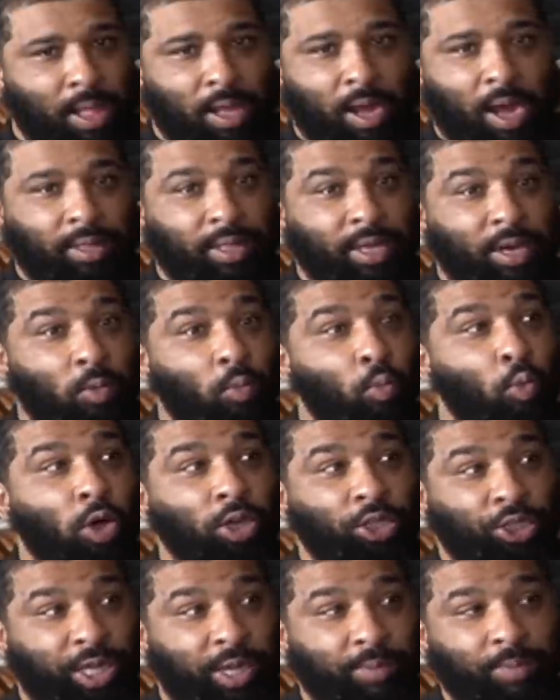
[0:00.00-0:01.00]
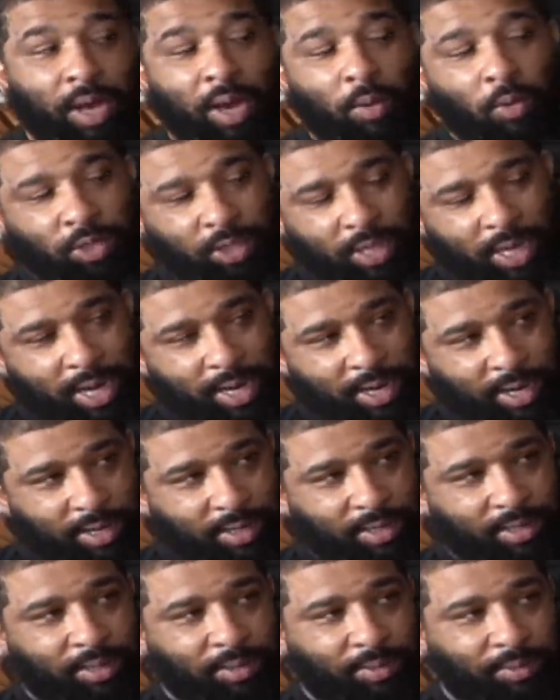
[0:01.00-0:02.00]
I didn't watch it, but I watched the
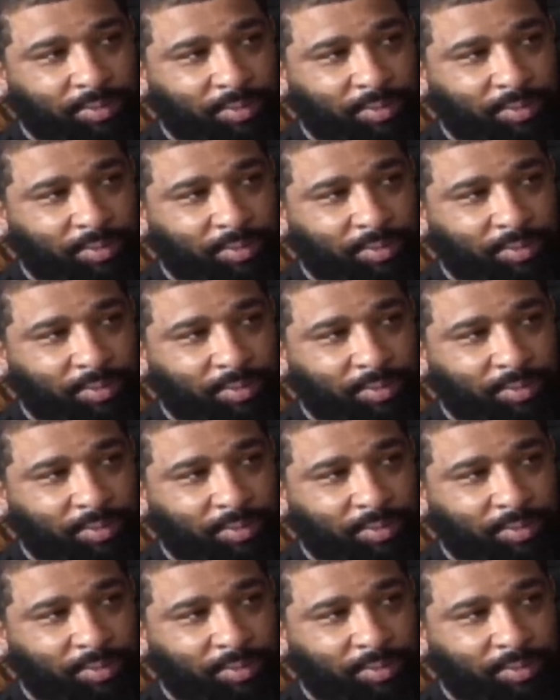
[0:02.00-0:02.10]
highlights.